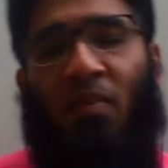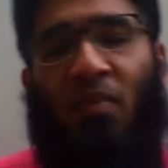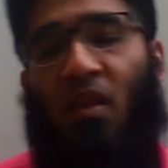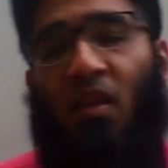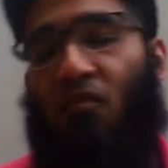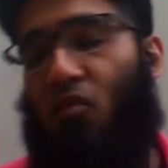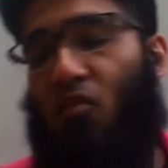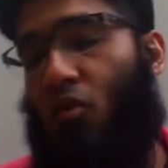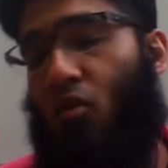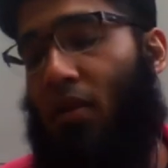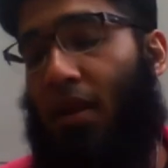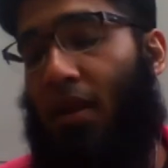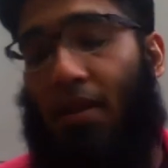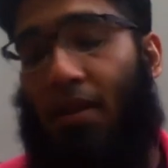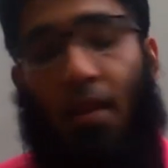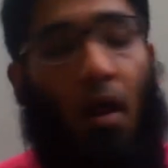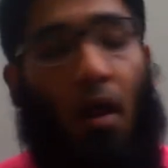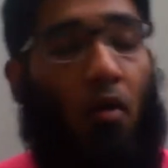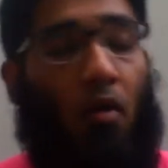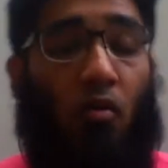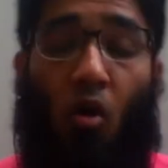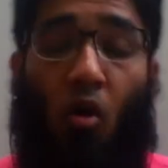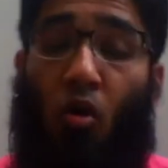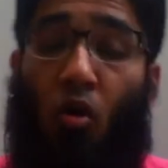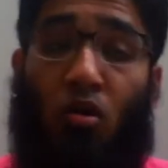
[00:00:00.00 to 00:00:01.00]
If you
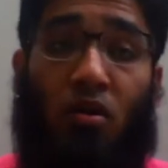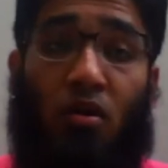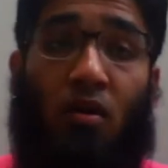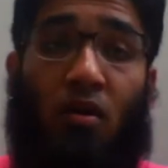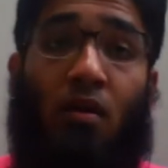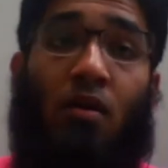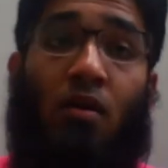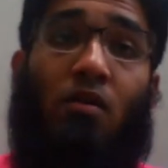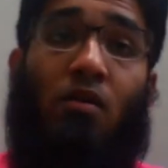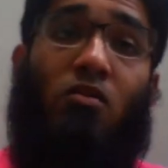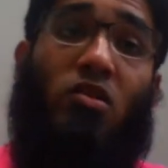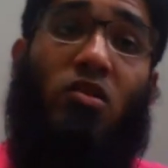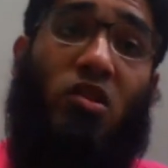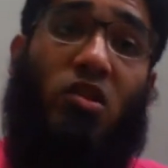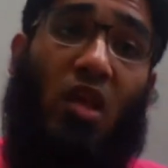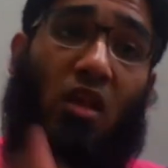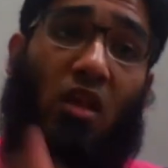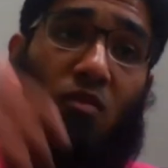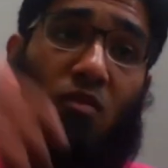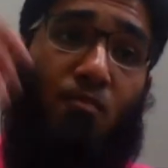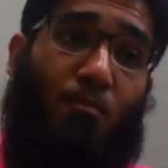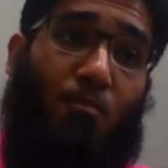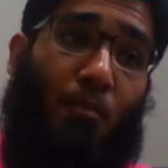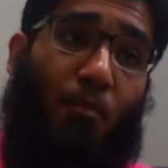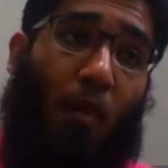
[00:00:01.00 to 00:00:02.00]
cannot hold,
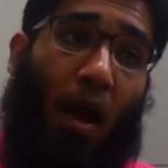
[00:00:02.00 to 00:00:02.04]
just